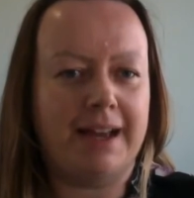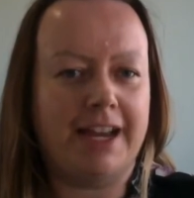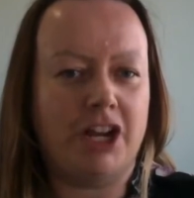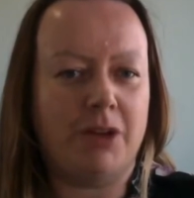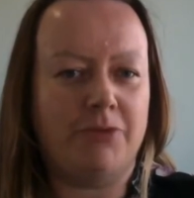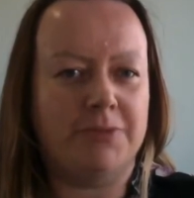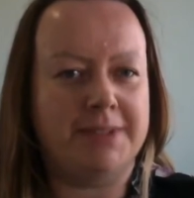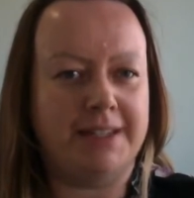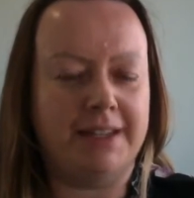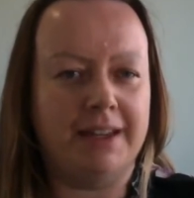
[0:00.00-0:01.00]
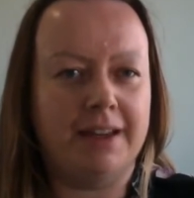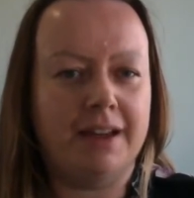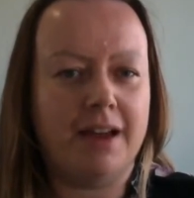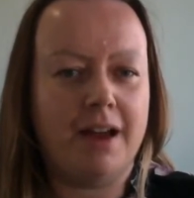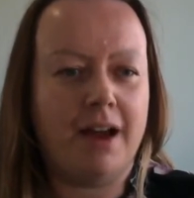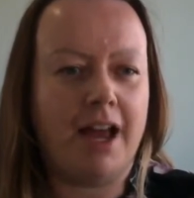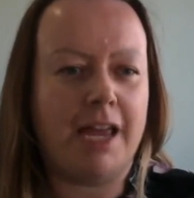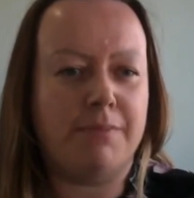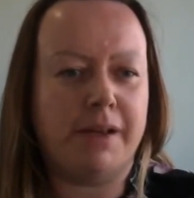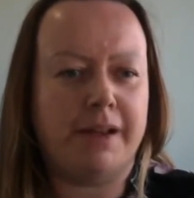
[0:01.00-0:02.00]
and I'm from Sydney. I
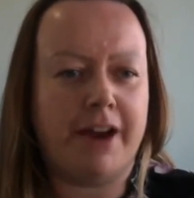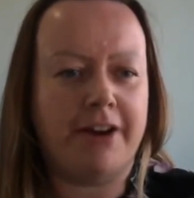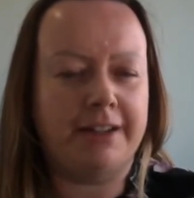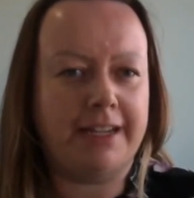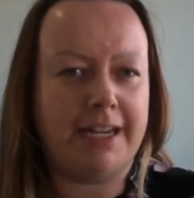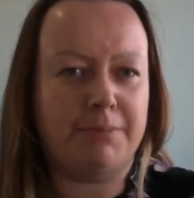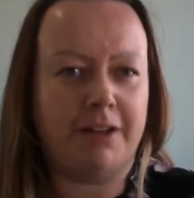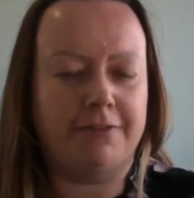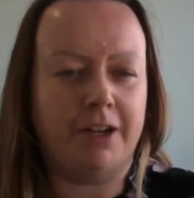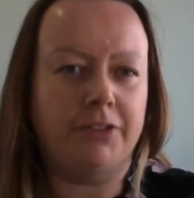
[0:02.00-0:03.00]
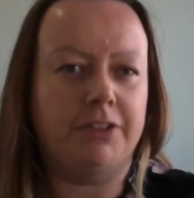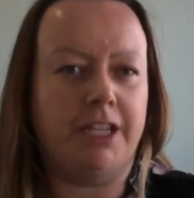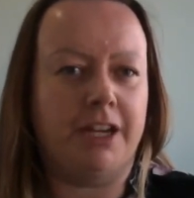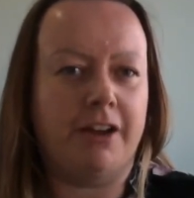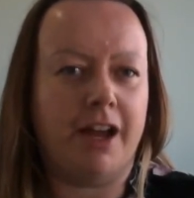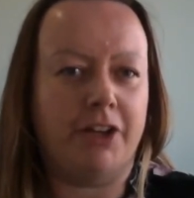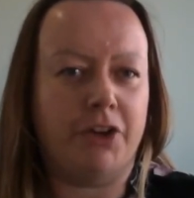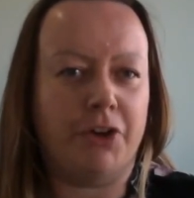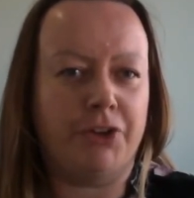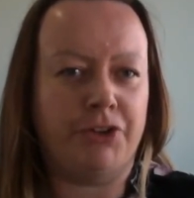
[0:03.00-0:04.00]
am currently in my final year at
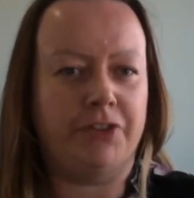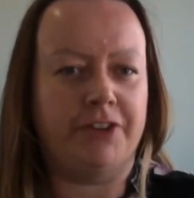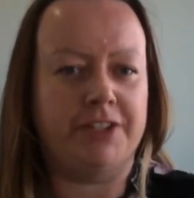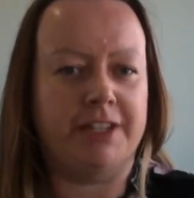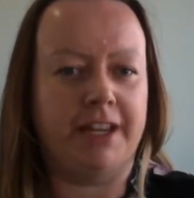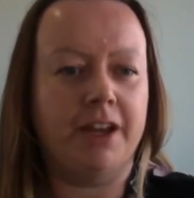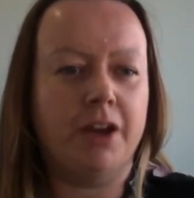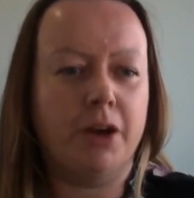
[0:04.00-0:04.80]
Curtin University,